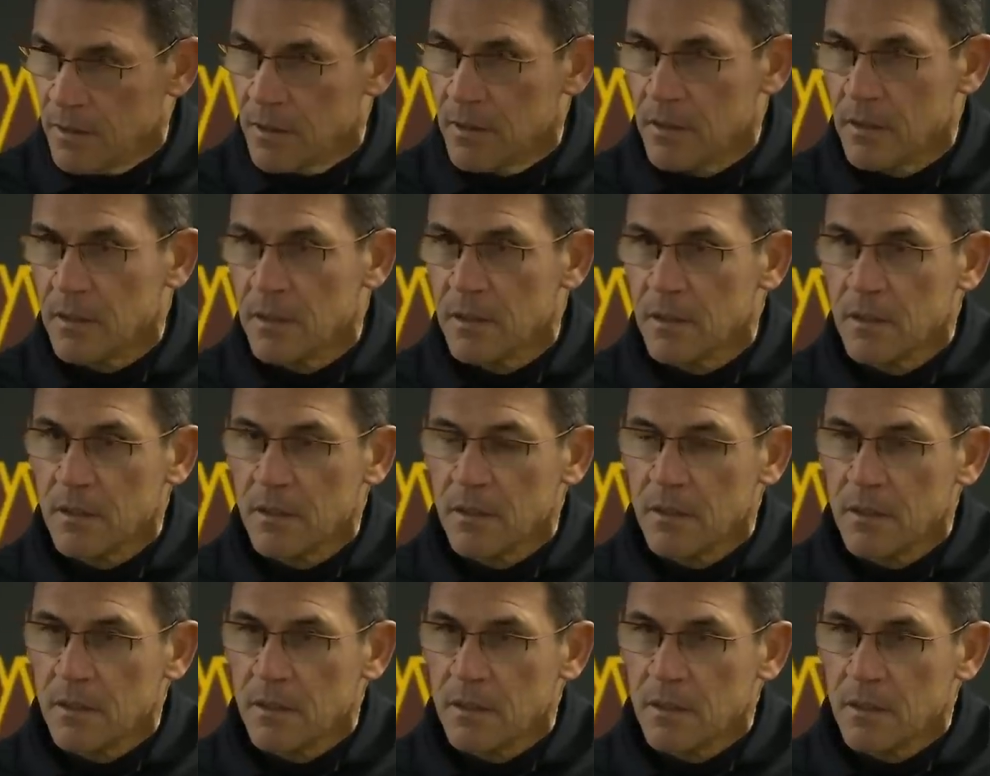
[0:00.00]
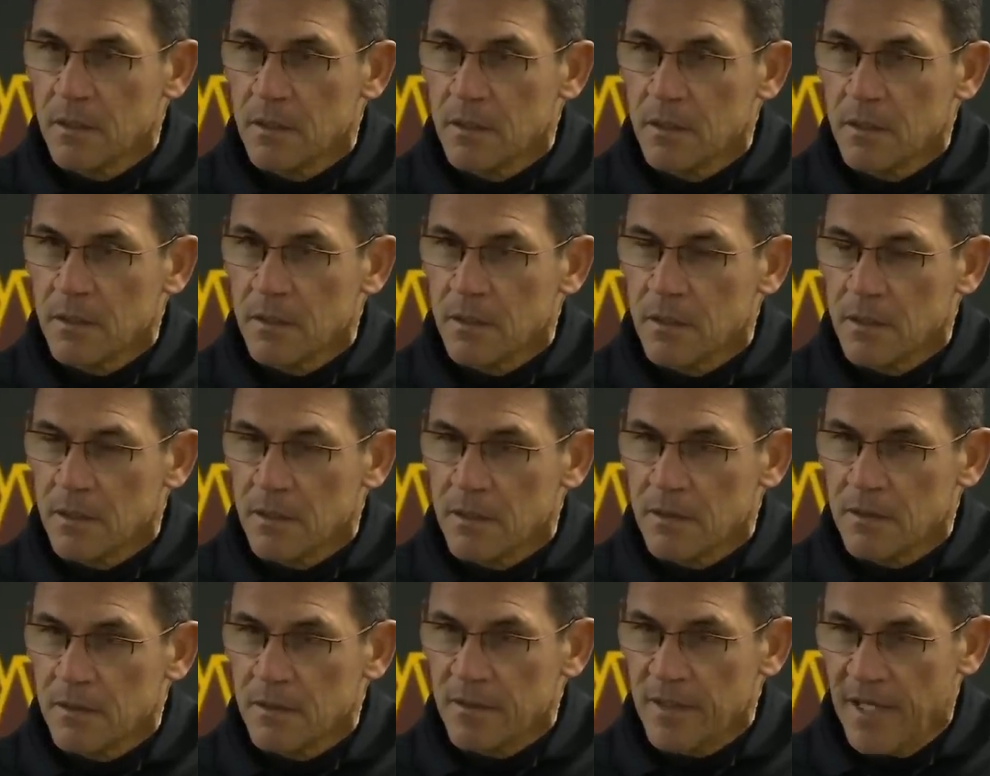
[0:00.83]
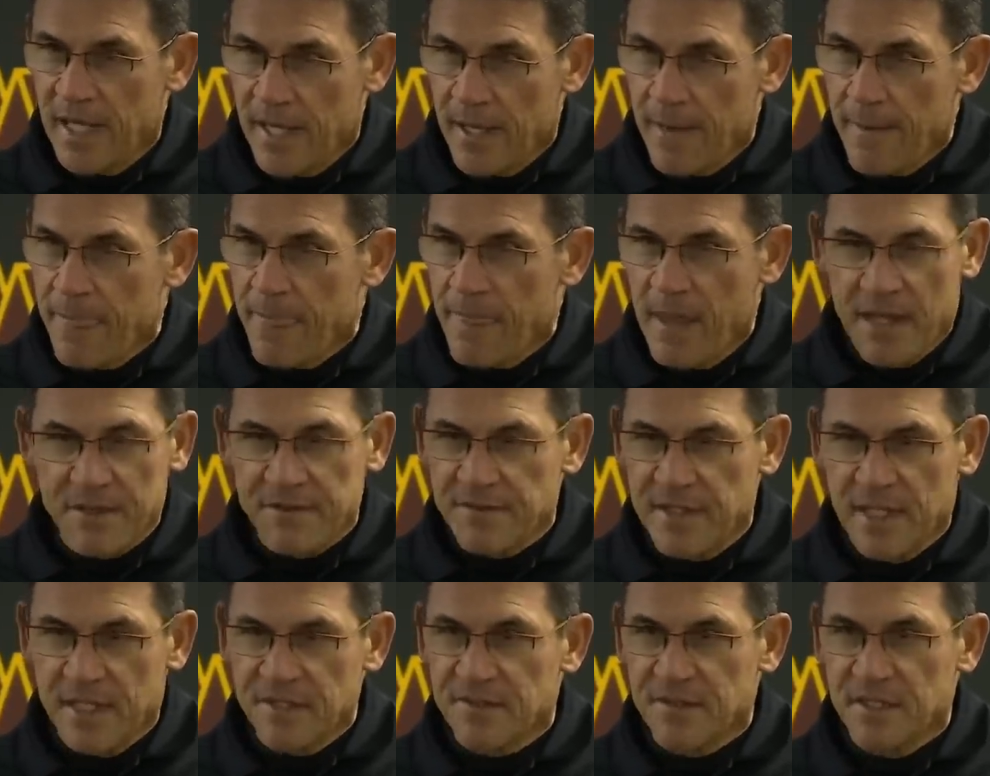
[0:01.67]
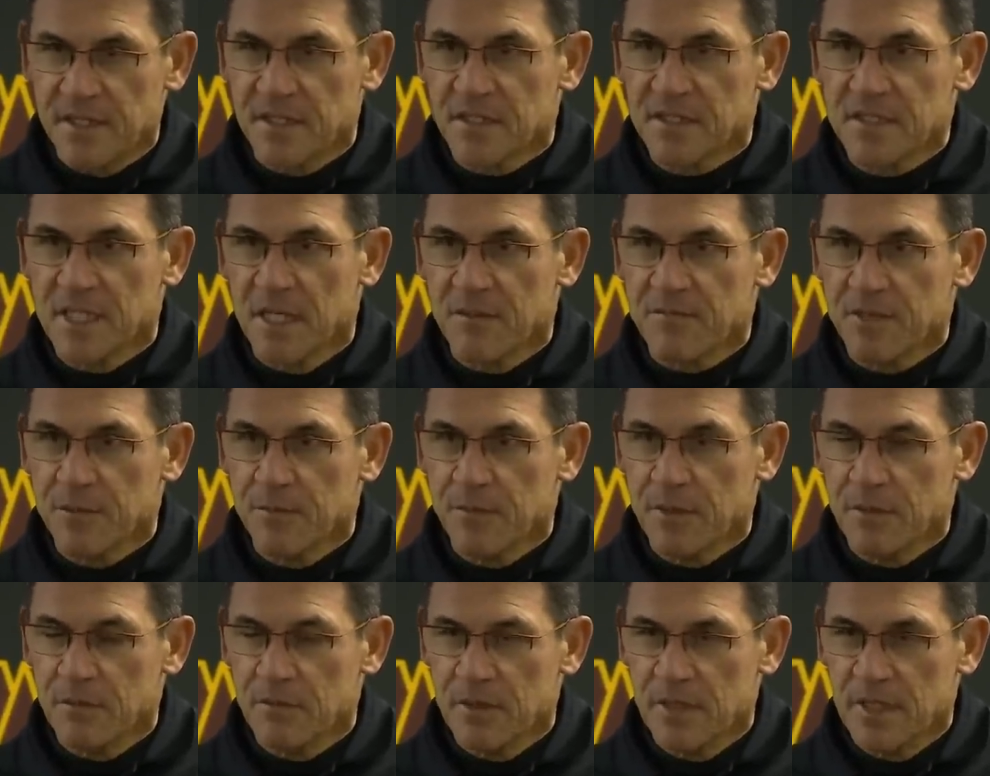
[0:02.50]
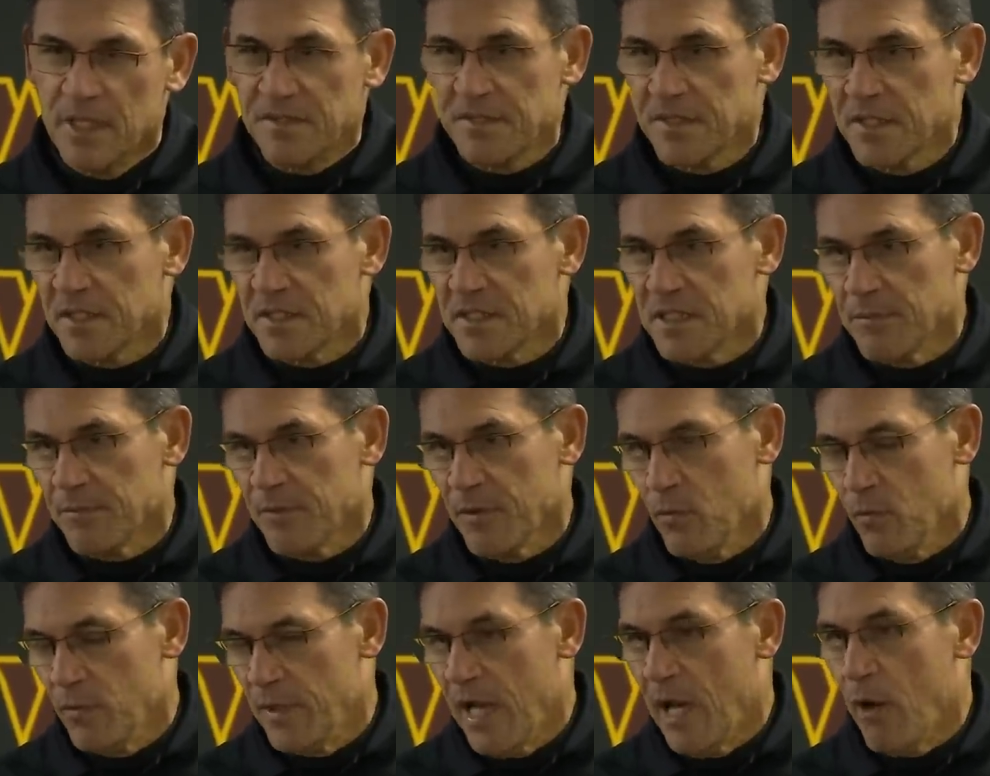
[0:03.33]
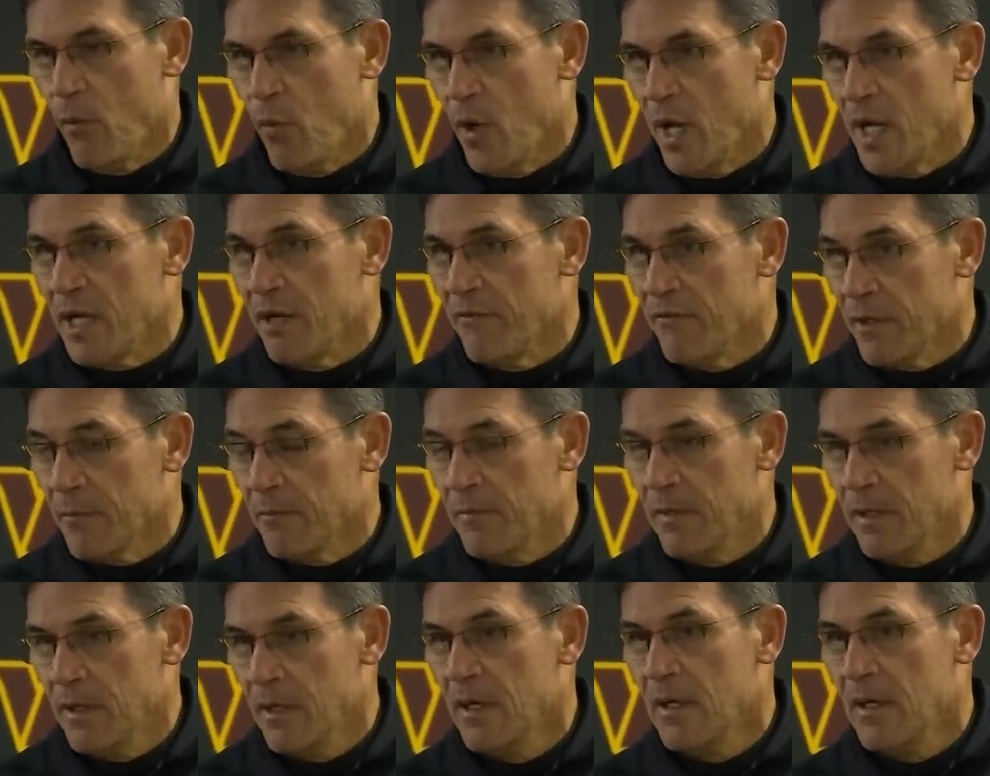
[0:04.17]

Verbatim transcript: 12 men on the field twice. Yeah, that, that's unacceptable. That's unacceptable. Now, one of them,